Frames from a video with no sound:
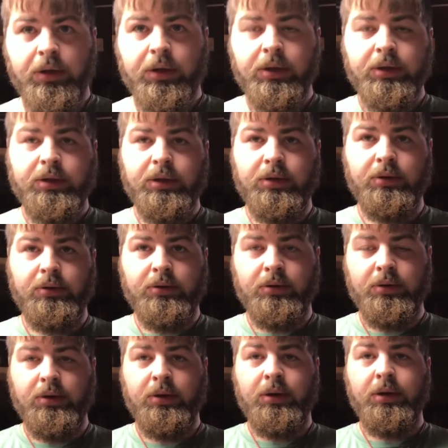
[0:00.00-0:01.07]
So
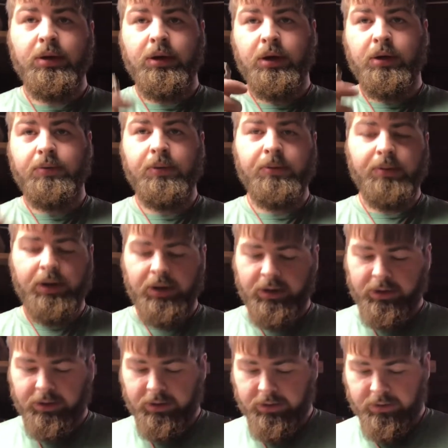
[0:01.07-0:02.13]
I'll be back
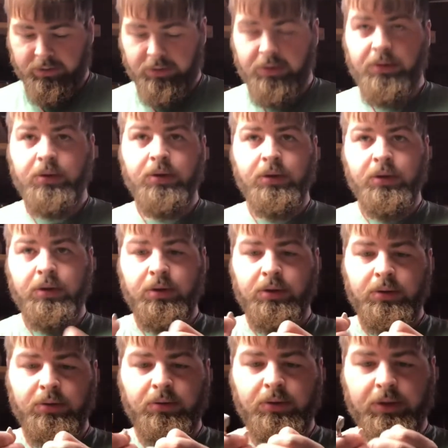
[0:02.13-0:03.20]

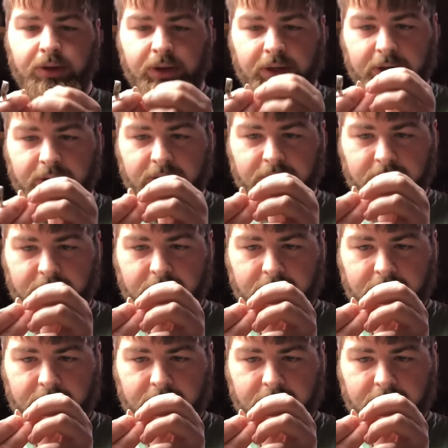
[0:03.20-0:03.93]
once I get,